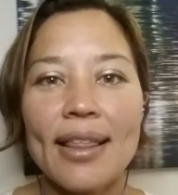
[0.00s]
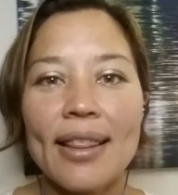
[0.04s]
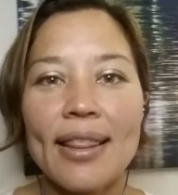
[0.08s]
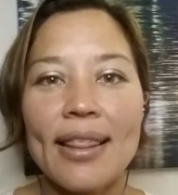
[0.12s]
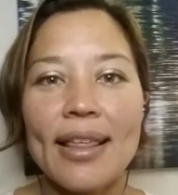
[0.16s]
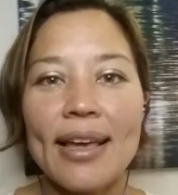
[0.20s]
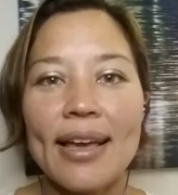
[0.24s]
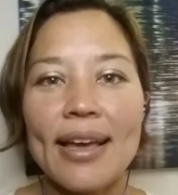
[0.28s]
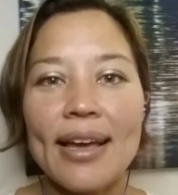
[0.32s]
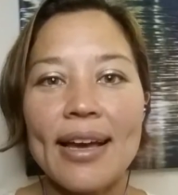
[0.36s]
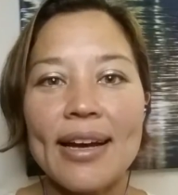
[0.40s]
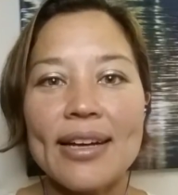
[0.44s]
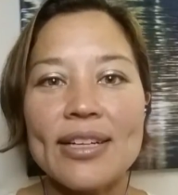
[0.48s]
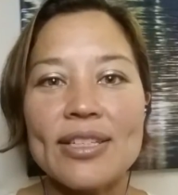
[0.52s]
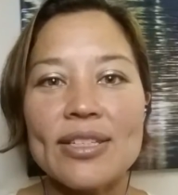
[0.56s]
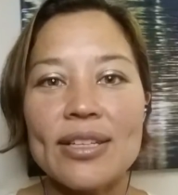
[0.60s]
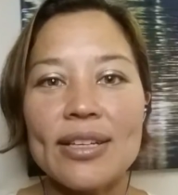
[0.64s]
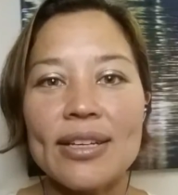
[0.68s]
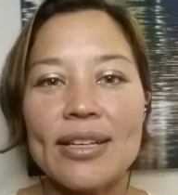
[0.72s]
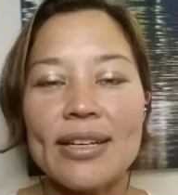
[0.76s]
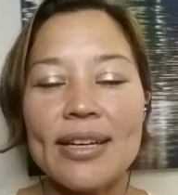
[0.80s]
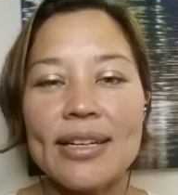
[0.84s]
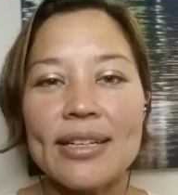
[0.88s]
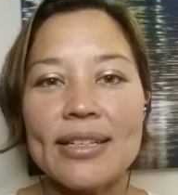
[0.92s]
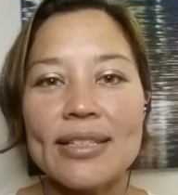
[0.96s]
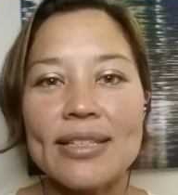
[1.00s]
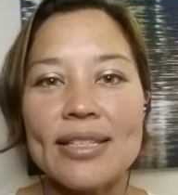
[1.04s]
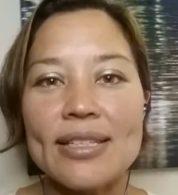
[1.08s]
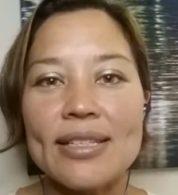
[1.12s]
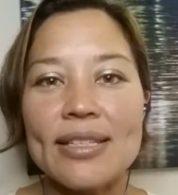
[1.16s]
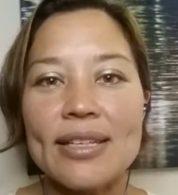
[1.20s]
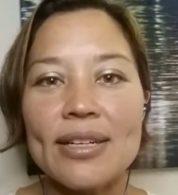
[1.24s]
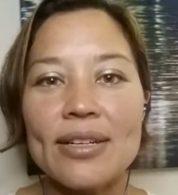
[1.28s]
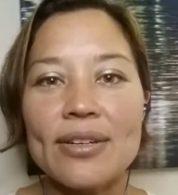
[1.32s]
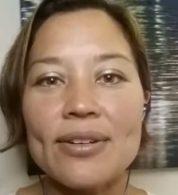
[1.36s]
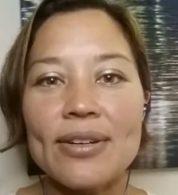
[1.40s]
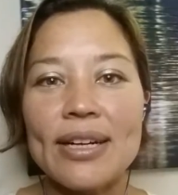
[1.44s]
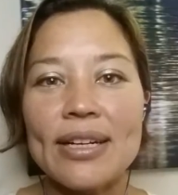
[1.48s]
they actually kind of
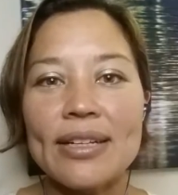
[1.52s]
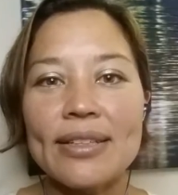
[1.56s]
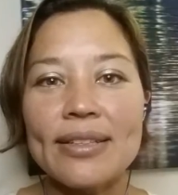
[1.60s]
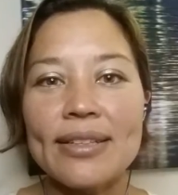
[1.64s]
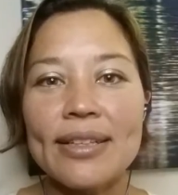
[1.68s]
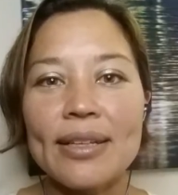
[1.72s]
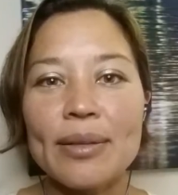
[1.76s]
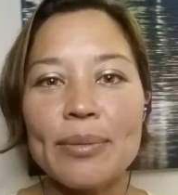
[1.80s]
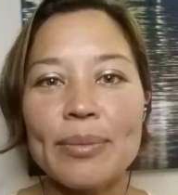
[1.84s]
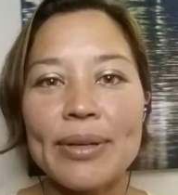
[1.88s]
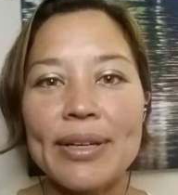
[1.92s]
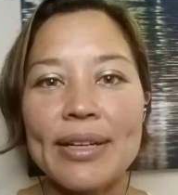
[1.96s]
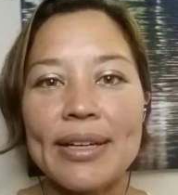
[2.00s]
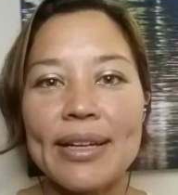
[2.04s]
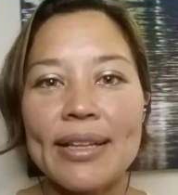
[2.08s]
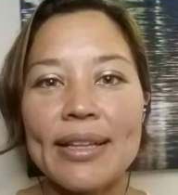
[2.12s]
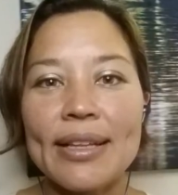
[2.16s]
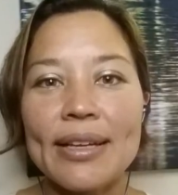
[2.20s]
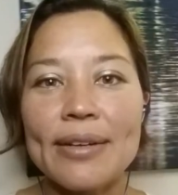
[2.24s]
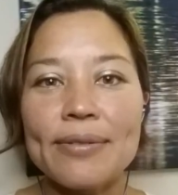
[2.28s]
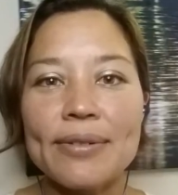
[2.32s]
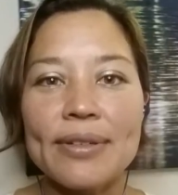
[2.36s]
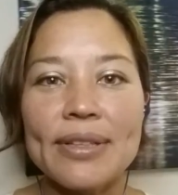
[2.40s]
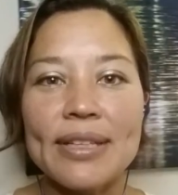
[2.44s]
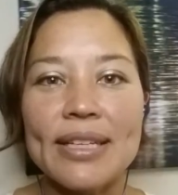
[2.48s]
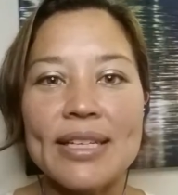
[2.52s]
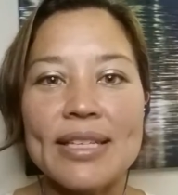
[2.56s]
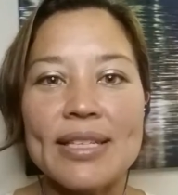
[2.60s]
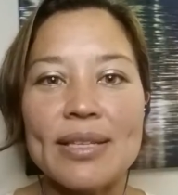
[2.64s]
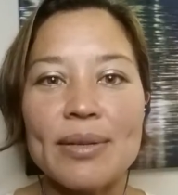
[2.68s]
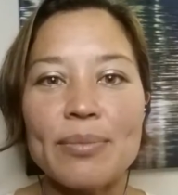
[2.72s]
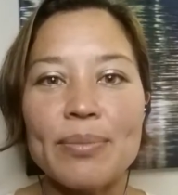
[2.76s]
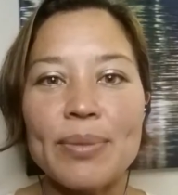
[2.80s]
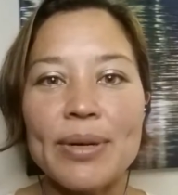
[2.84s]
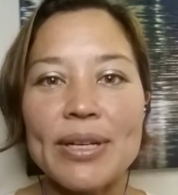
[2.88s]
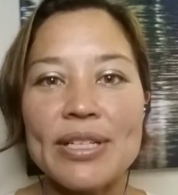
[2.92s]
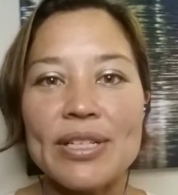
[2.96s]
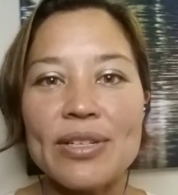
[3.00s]
disintegrate a little bit and they release a
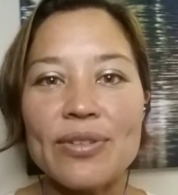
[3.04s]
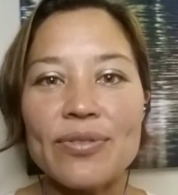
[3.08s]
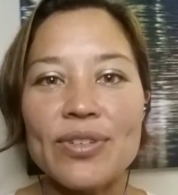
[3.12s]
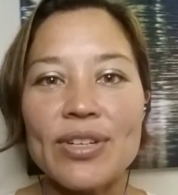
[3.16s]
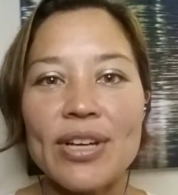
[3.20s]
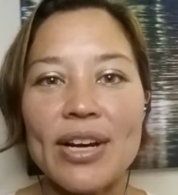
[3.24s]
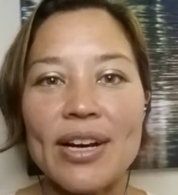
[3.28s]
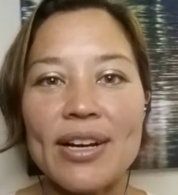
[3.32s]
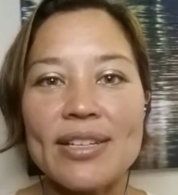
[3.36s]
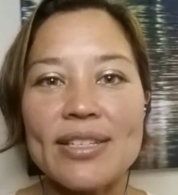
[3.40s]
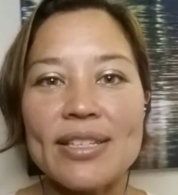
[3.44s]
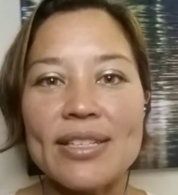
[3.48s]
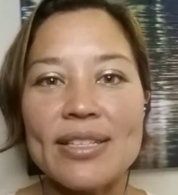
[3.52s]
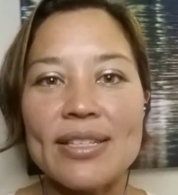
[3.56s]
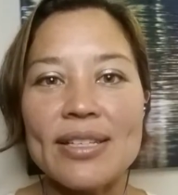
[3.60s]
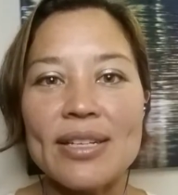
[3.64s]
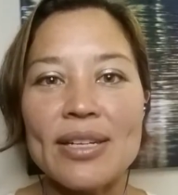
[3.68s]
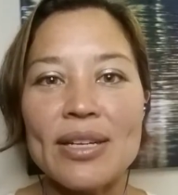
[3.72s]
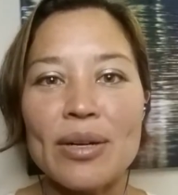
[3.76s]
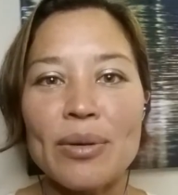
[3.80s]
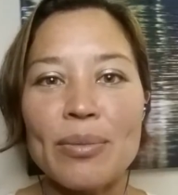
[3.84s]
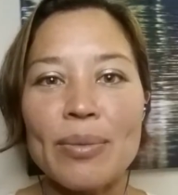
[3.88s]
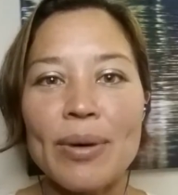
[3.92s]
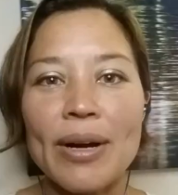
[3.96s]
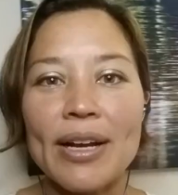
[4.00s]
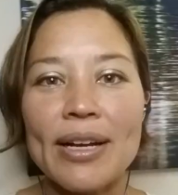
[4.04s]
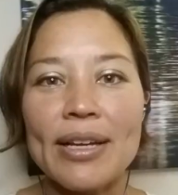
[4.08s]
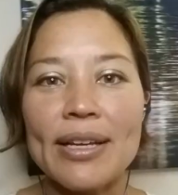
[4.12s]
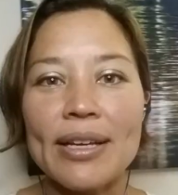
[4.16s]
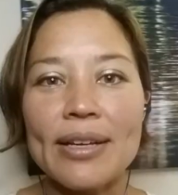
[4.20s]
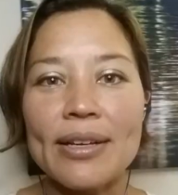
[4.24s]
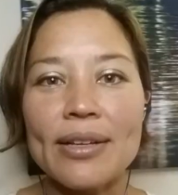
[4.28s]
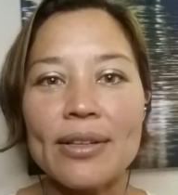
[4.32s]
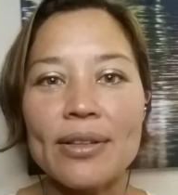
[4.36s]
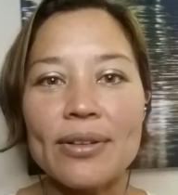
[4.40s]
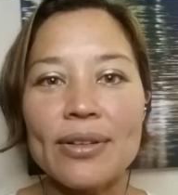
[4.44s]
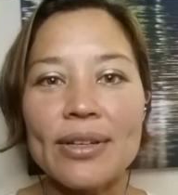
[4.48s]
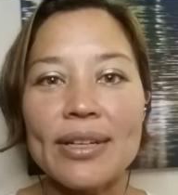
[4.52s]
bunch of toxins into your body,
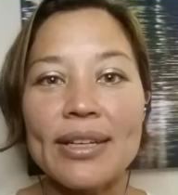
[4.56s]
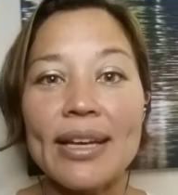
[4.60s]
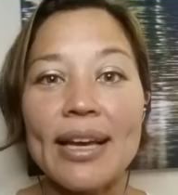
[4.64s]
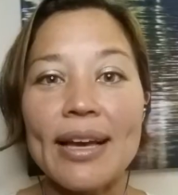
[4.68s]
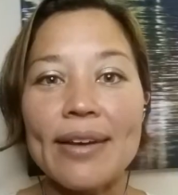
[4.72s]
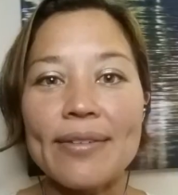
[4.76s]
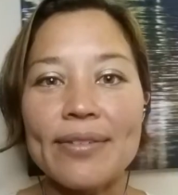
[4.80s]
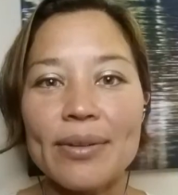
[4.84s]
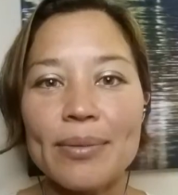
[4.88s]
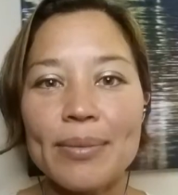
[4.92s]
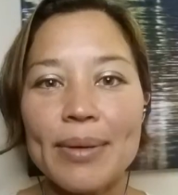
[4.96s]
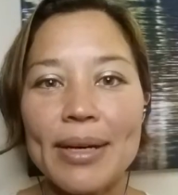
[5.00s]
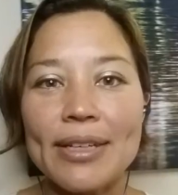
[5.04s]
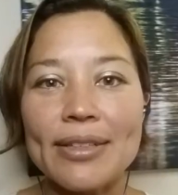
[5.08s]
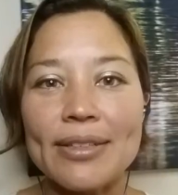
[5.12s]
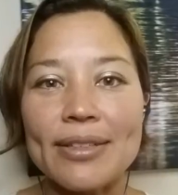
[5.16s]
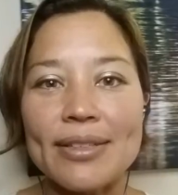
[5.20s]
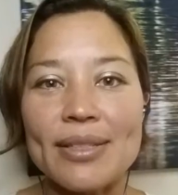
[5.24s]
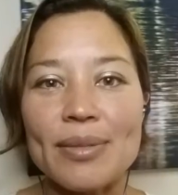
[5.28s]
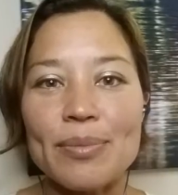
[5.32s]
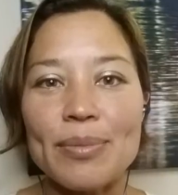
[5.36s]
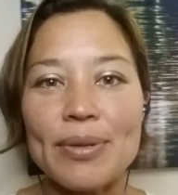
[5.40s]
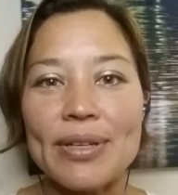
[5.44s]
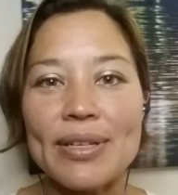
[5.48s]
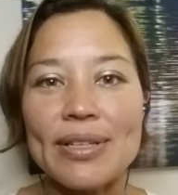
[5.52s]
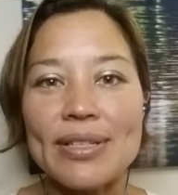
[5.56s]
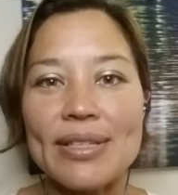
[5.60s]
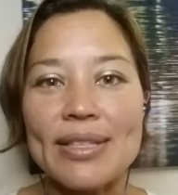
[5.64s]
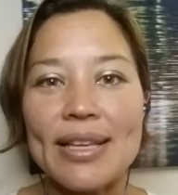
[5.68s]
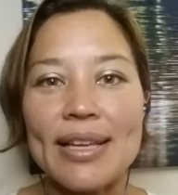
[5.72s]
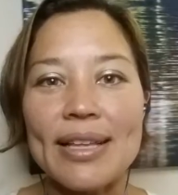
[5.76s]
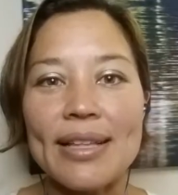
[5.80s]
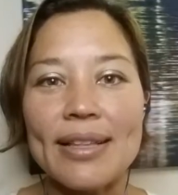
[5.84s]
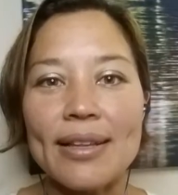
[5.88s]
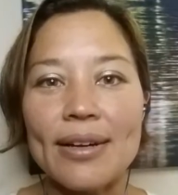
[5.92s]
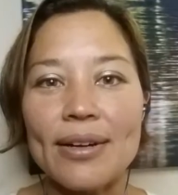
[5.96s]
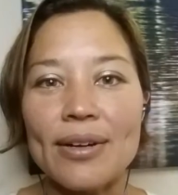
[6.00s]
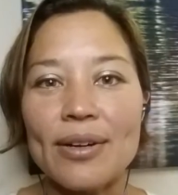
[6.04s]
including heavy metals, because
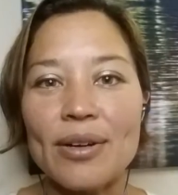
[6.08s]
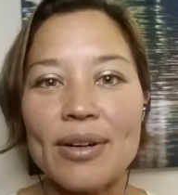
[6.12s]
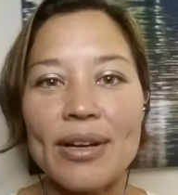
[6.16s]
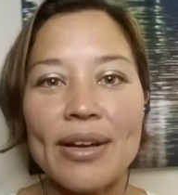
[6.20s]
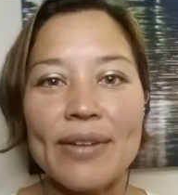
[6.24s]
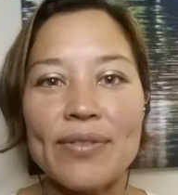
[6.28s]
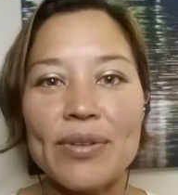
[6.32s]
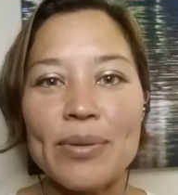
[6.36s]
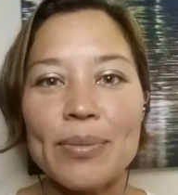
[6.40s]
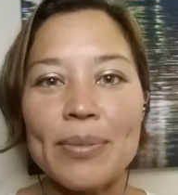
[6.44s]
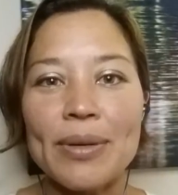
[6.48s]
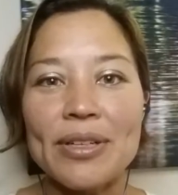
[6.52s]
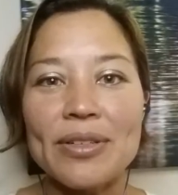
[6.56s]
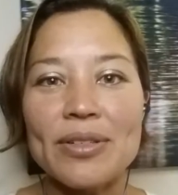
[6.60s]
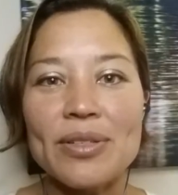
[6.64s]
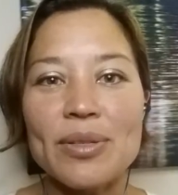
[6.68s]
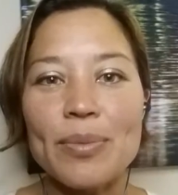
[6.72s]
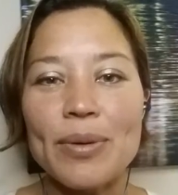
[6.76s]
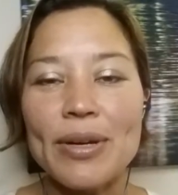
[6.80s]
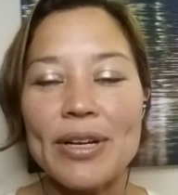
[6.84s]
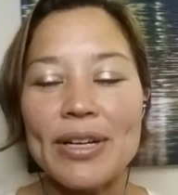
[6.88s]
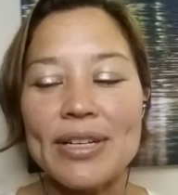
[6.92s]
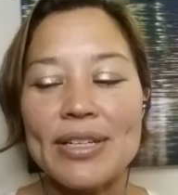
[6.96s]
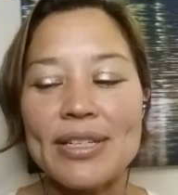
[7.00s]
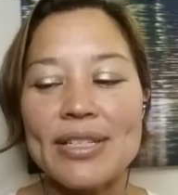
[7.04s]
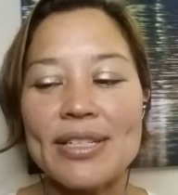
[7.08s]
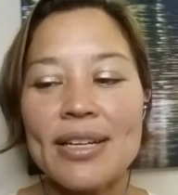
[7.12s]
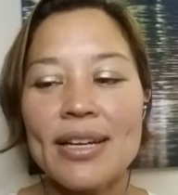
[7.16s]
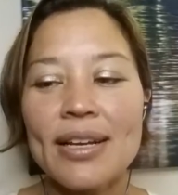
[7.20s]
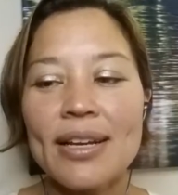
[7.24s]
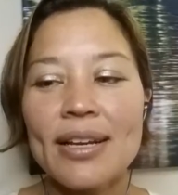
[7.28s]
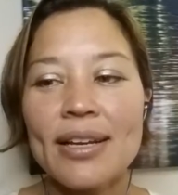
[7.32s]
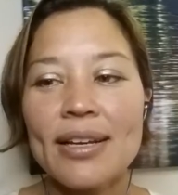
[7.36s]
they are a heavy metal sponge.